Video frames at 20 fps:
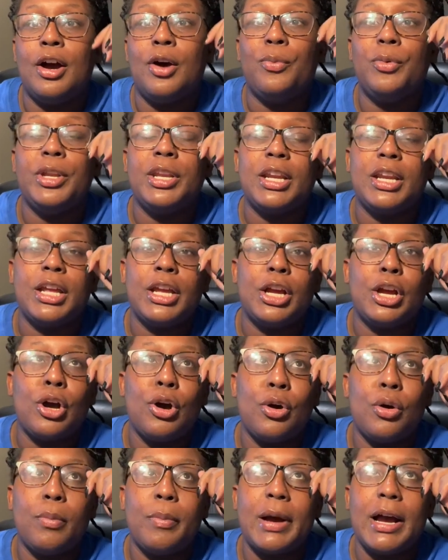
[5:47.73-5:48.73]
We didn't
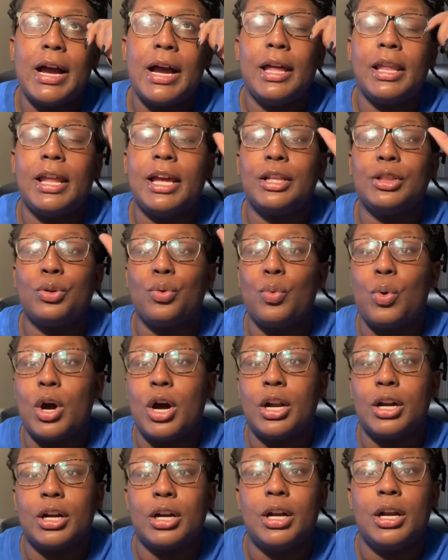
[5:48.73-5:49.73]
go by like the
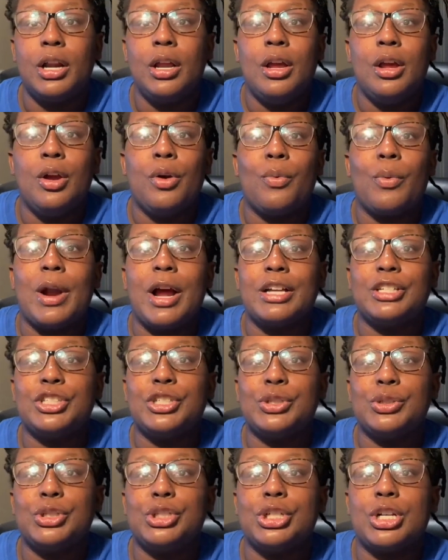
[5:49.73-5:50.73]
water where I
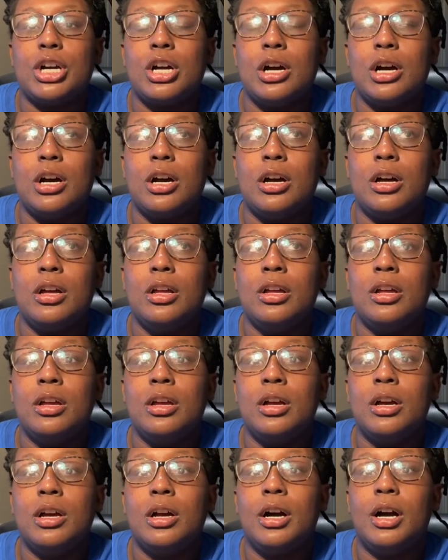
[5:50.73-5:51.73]
showed y'all
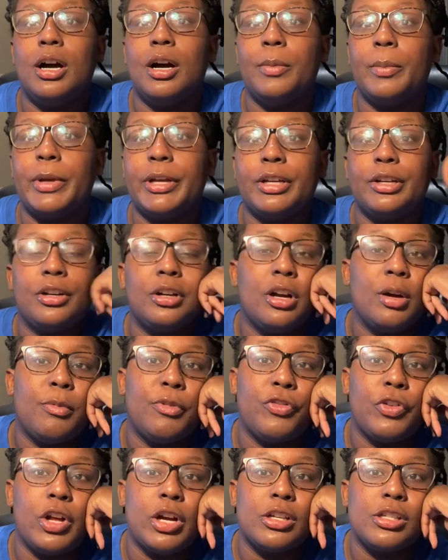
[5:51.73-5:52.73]
like a couple
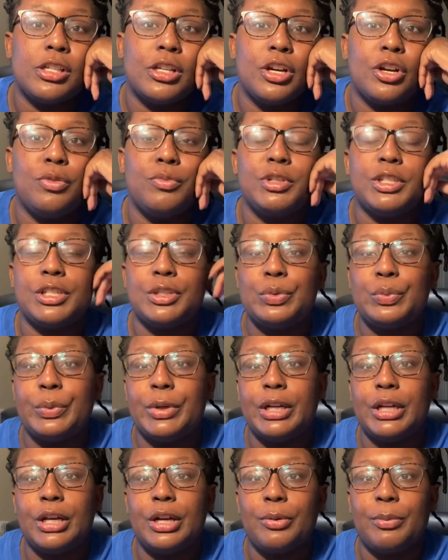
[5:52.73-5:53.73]
vlogs ago. We just
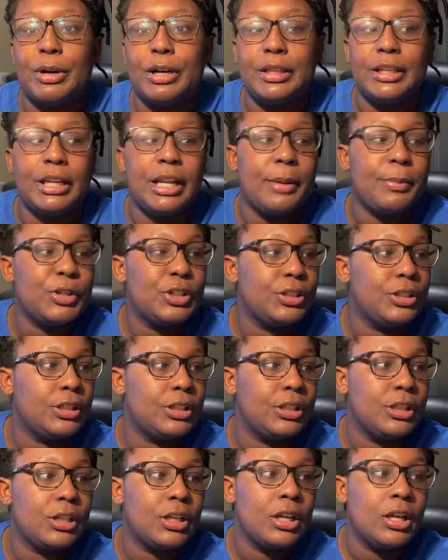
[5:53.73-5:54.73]
went around the
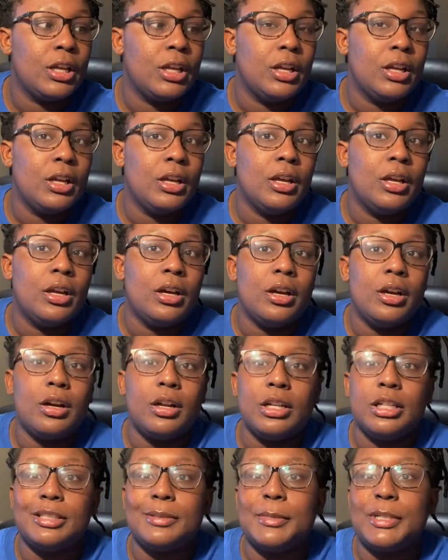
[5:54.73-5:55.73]
neighborhood. Oh,
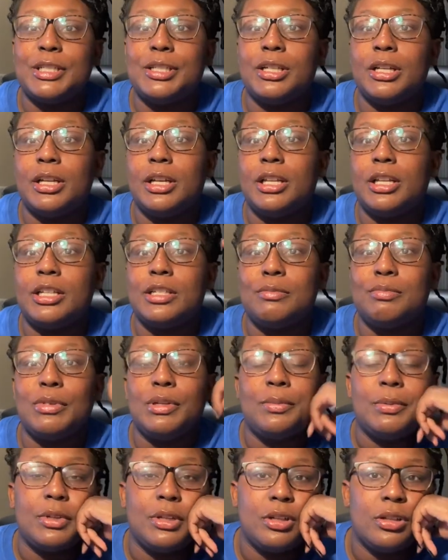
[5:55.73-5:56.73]
that's my chicken that's
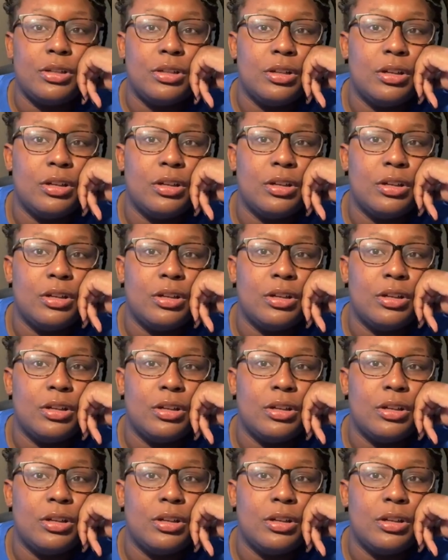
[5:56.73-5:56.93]
beeping.